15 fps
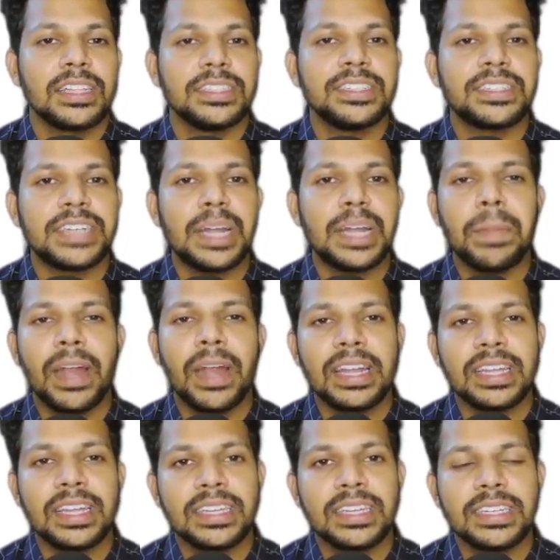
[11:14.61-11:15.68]
this red
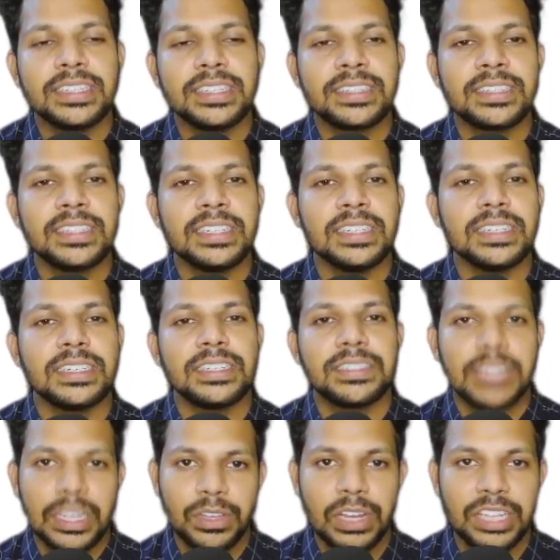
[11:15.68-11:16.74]
part is the
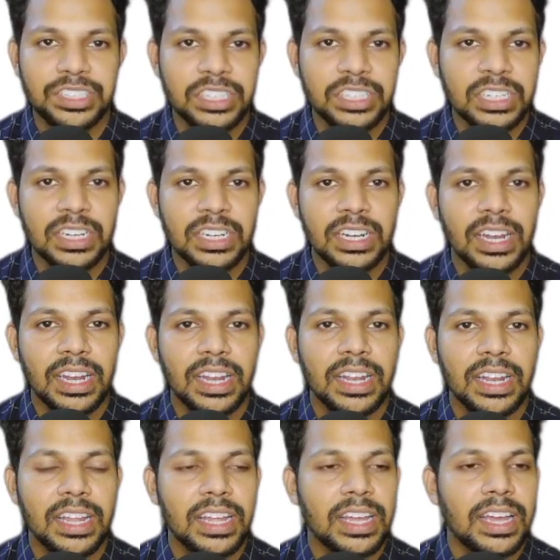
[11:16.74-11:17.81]
circulation
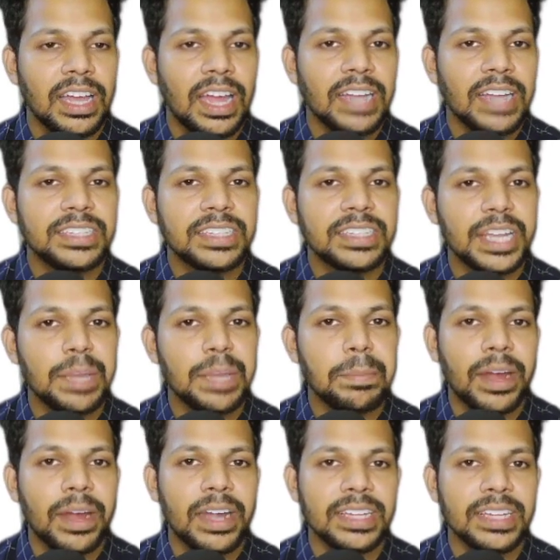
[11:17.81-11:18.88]
and this
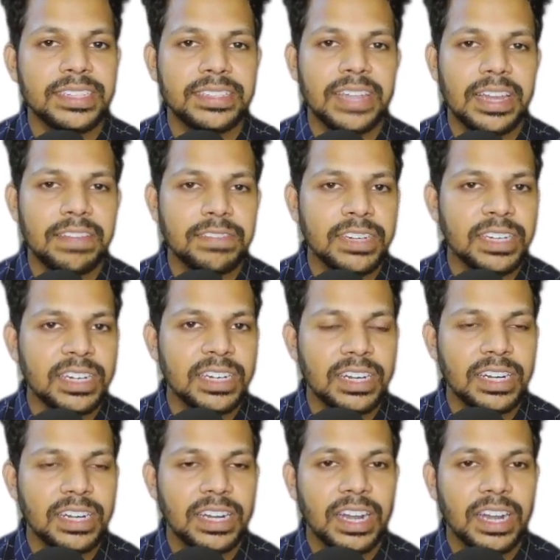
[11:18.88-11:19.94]
cream part is the liver,
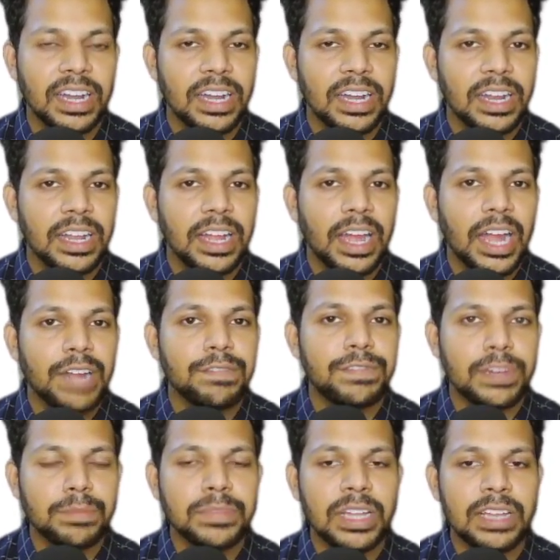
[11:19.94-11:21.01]
and
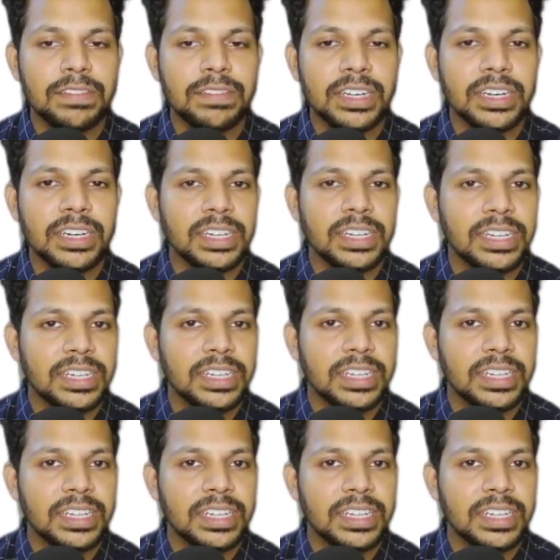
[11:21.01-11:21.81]
from the liver